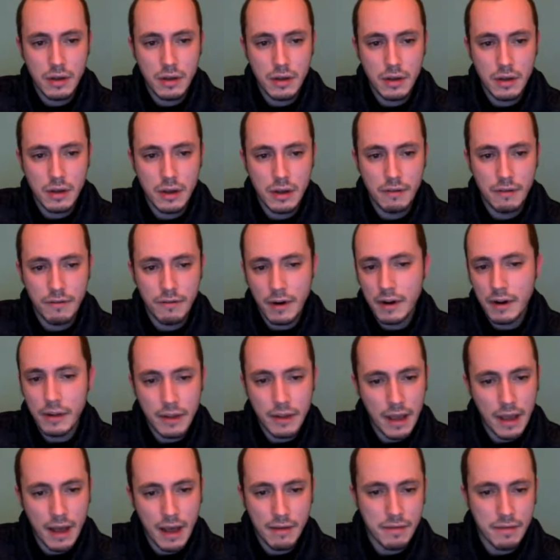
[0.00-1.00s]
And finally,
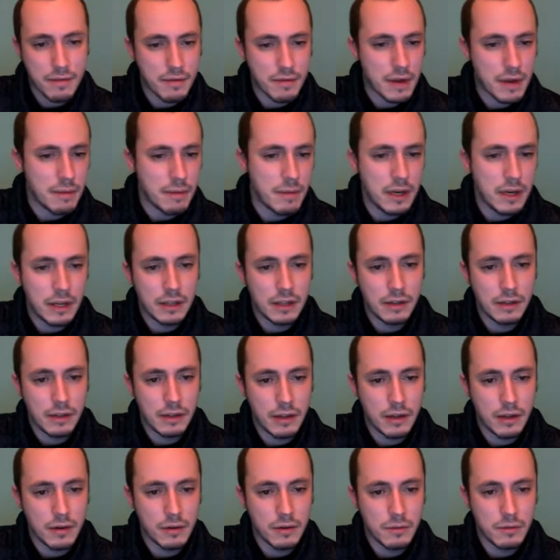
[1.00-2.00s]
f3 immediately
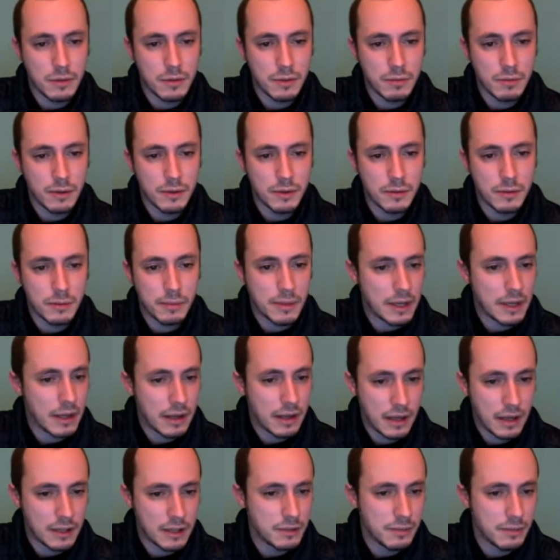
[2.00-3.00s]
here was possible. But
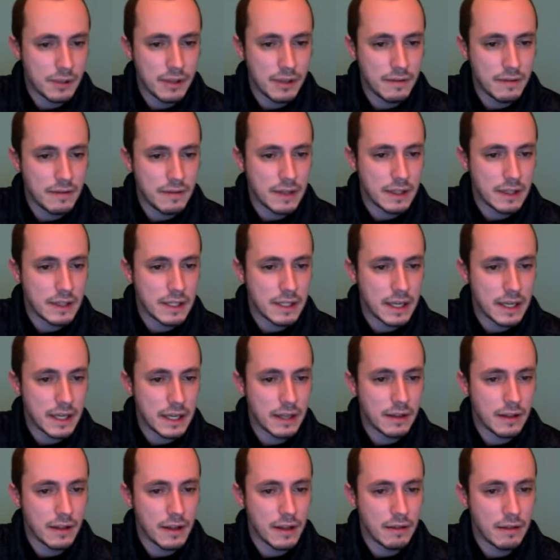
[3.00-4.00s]
I do believe that taking
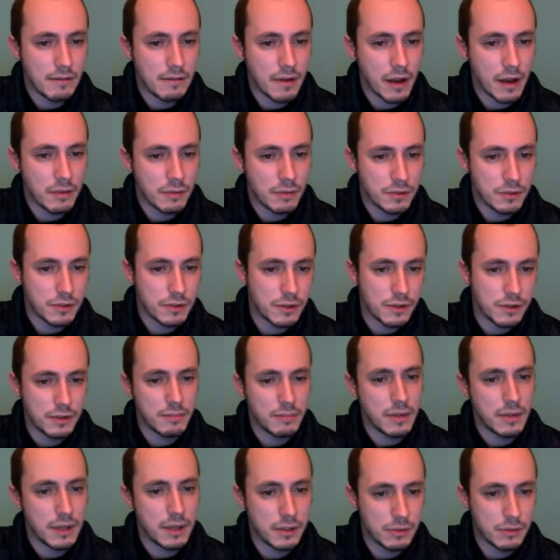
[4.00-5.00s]
on a5 was just the
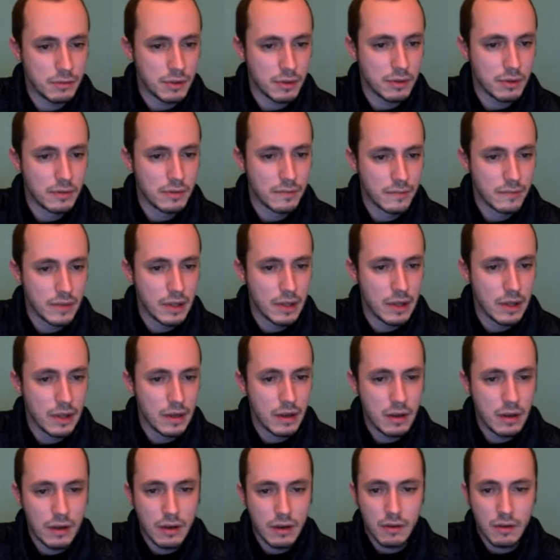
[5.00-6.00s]
best one.
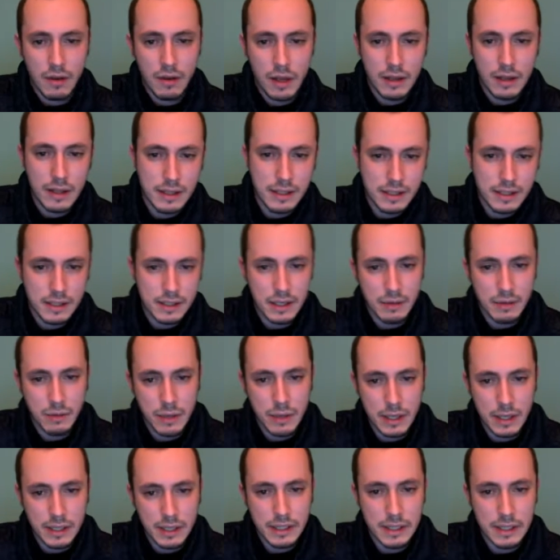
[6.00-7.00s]
Okay, let's see what
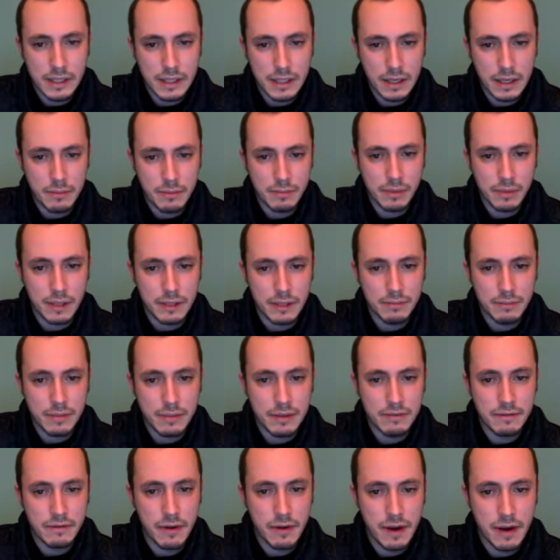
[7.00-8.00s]
I did. I played
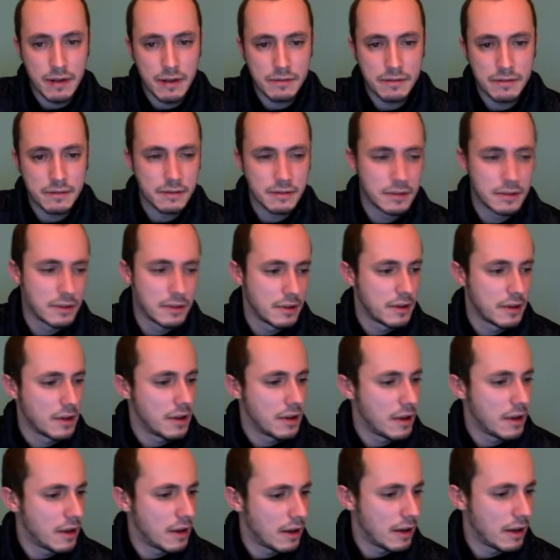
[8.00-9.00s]
b5,
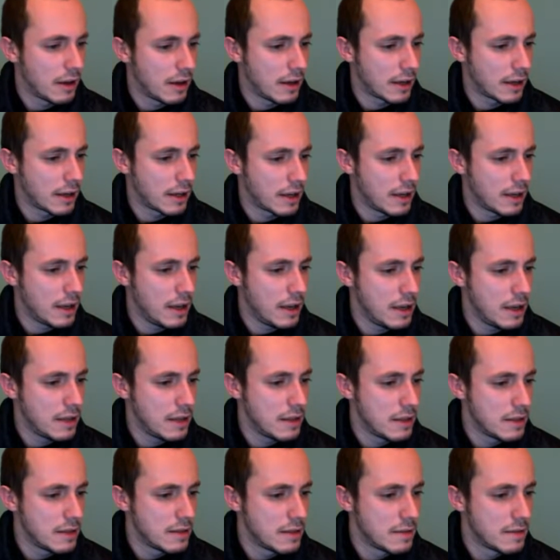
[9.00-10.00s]
king,